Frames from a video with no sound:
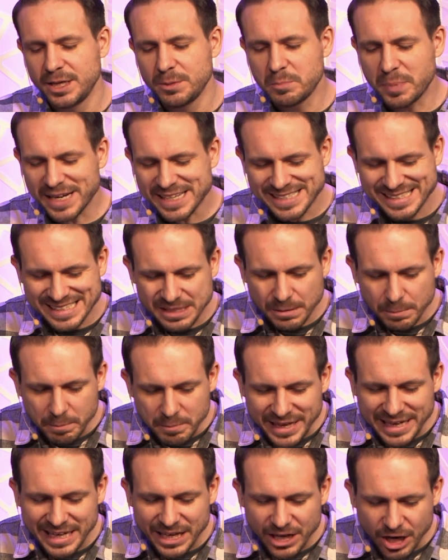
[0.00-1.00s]
by
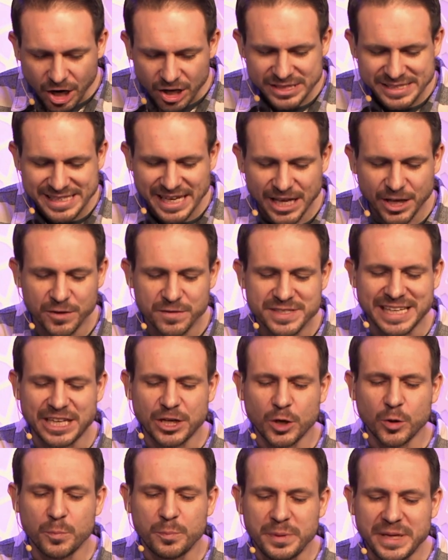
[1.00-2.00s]
submitting ourselves
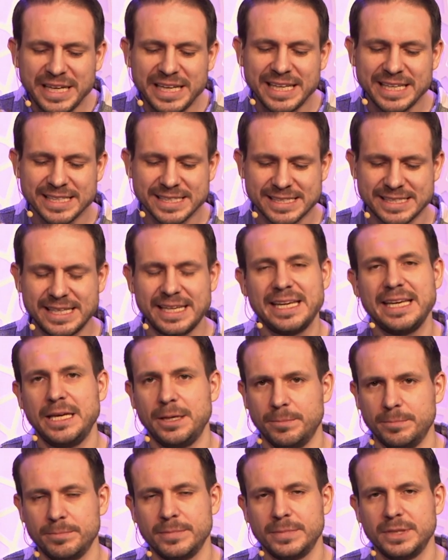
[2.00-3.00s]
in obedience to
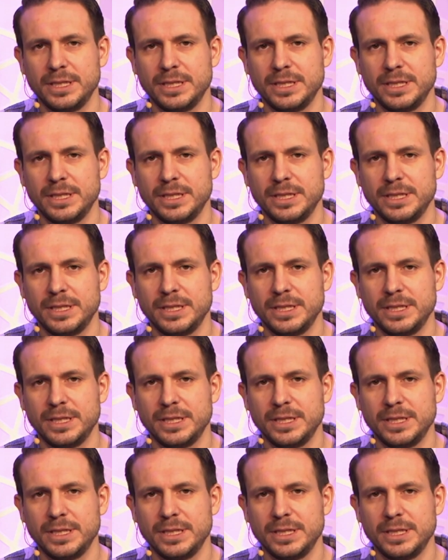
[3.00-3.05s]
him,